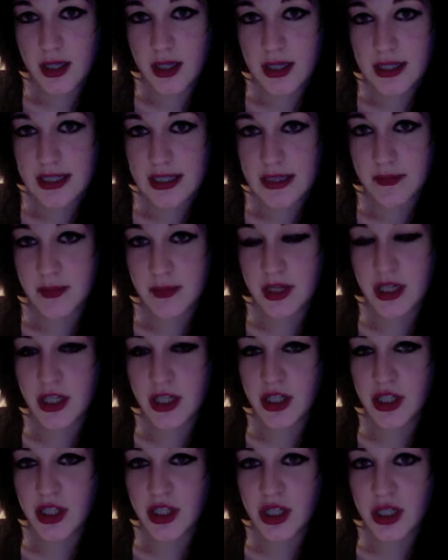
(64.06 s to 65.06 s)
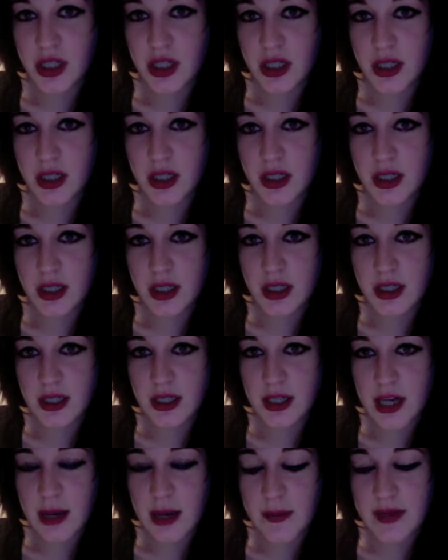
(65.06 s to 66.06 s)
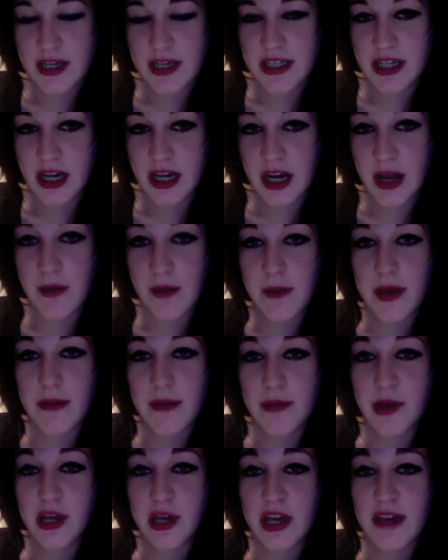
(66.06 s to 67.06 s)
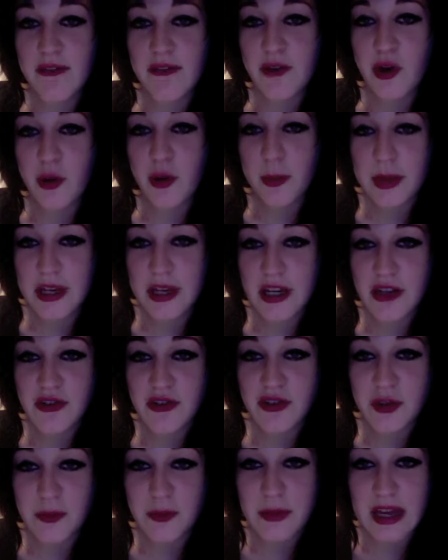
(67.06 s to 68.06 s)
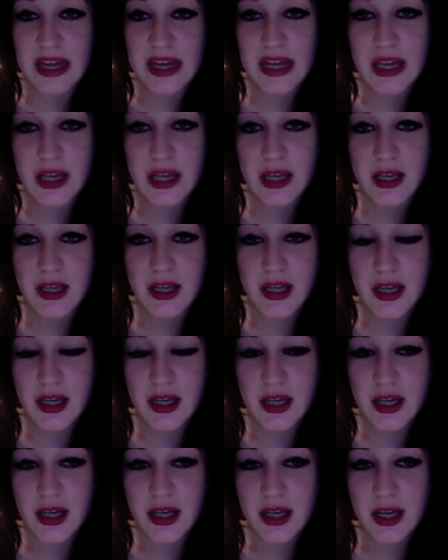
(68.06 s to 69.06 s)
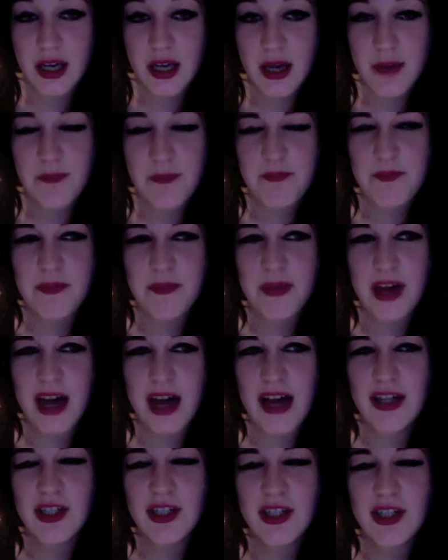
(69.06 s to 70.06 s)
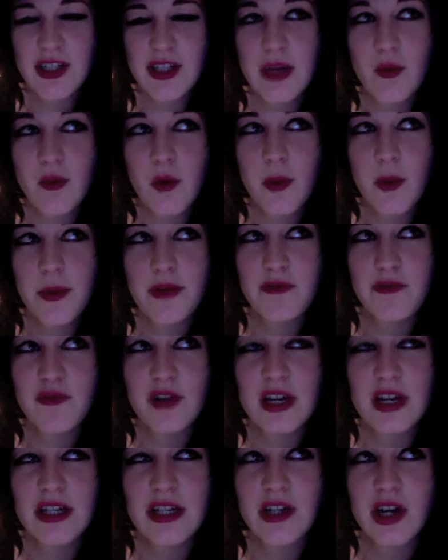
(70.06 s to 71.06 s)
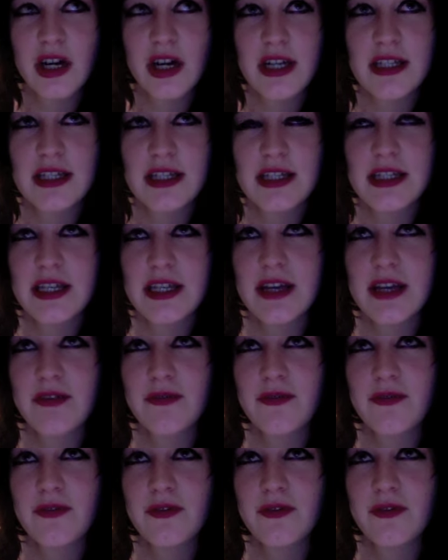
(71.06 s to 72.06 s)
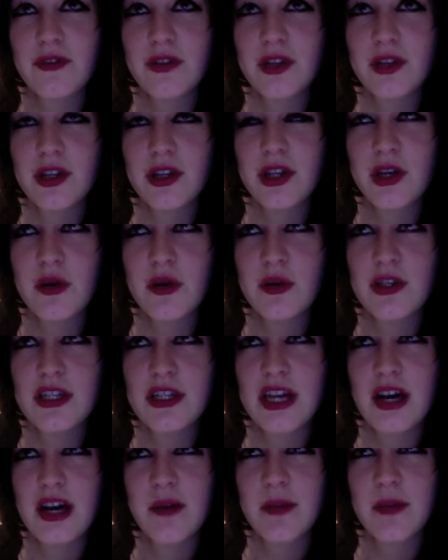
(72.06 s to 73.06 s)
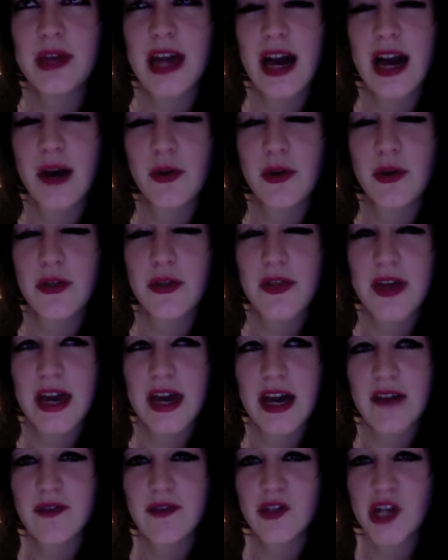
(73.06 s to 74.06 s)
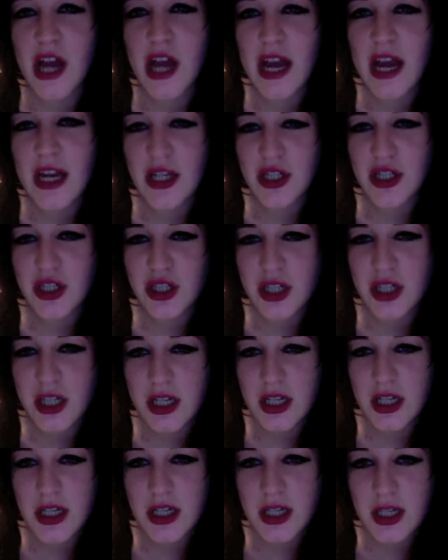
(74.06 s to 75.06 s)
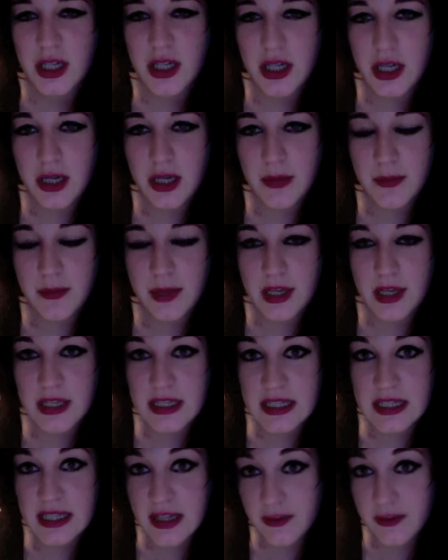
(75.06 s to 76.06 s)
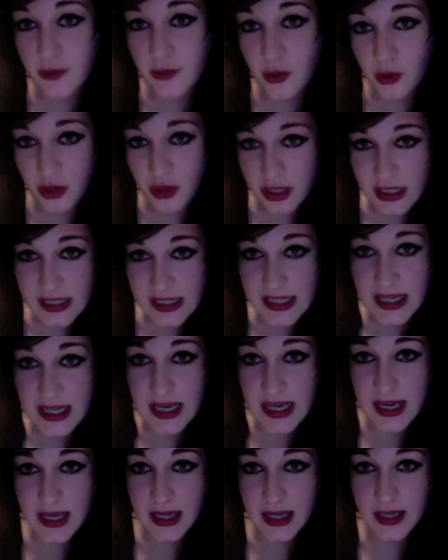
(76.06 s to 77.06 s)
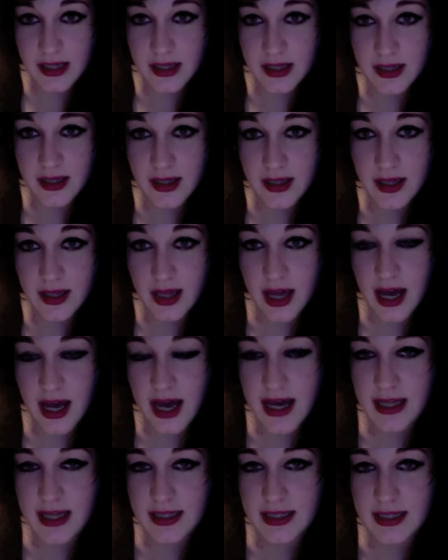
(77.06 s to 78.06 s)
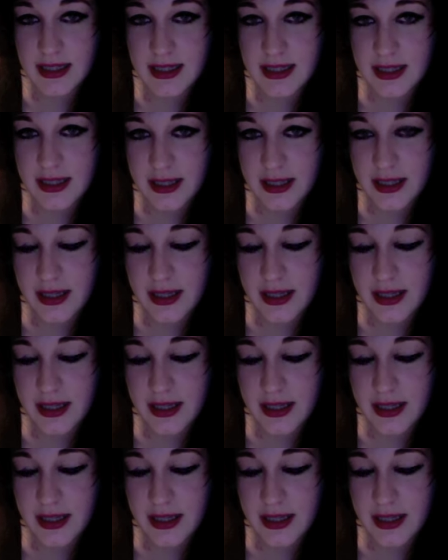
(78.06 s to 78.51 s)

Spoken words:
so much. I mean, I don't know, maybe you can give your opinions on me. Actually, what would be really nice is if you could tell me how you think I've changed, because it's difficult to see it as